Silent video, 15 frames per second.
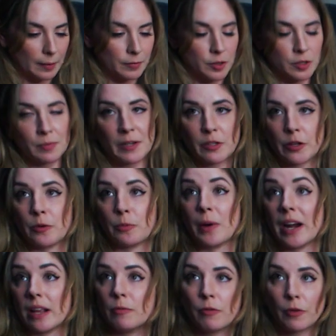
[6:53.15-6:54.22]
Just make sure you're
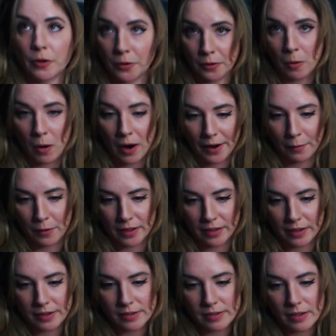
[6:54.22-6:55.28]
ready before you acquire one of
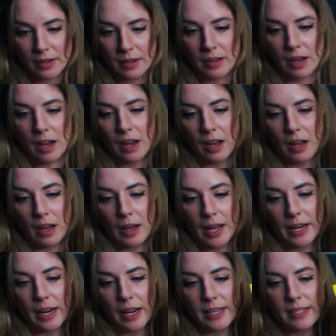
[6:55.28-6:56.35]
these.
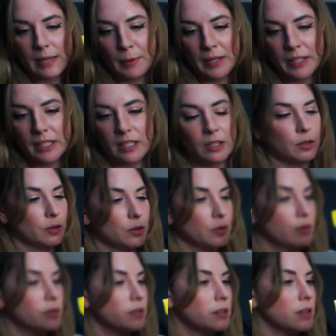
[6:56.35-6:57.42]
And I typically
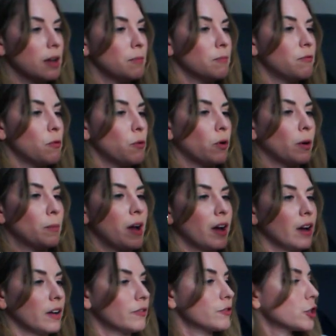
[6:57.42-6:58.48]
use some form
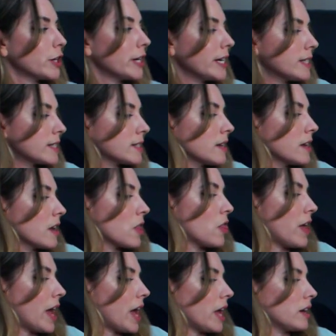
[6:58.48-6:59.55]
of treats
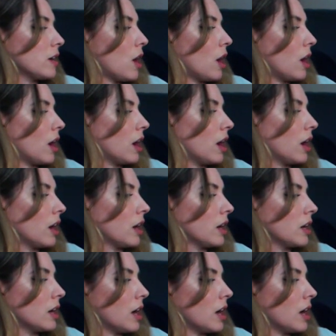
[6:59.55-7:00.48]
that are